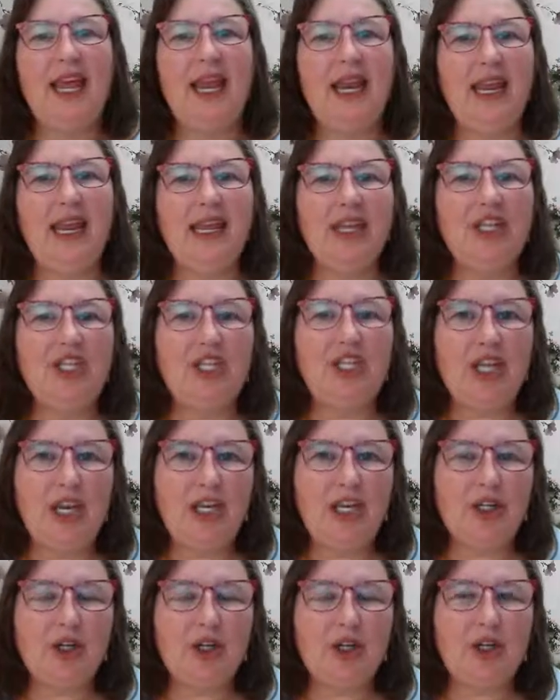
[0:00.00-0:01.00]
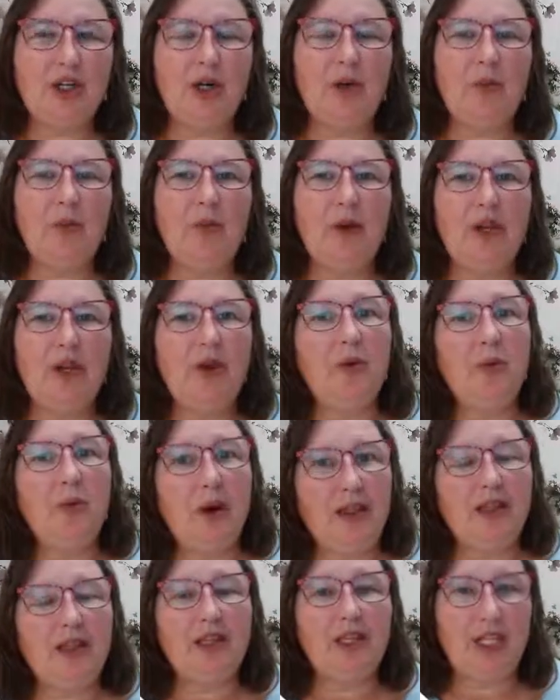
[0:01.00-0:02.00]
and it can shade your home when you
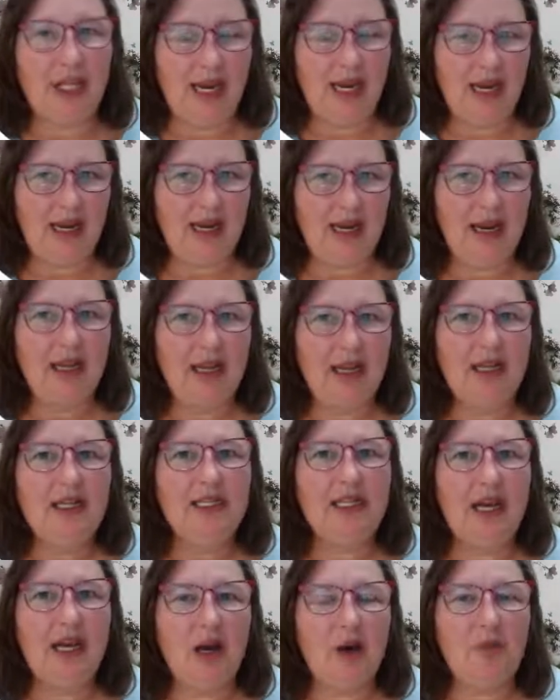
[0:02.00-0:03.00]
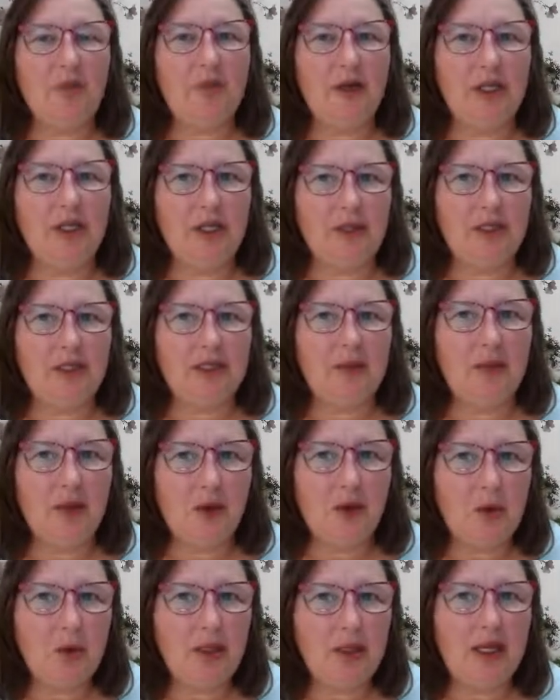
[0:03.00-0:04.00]
want the shade to help reduce some of the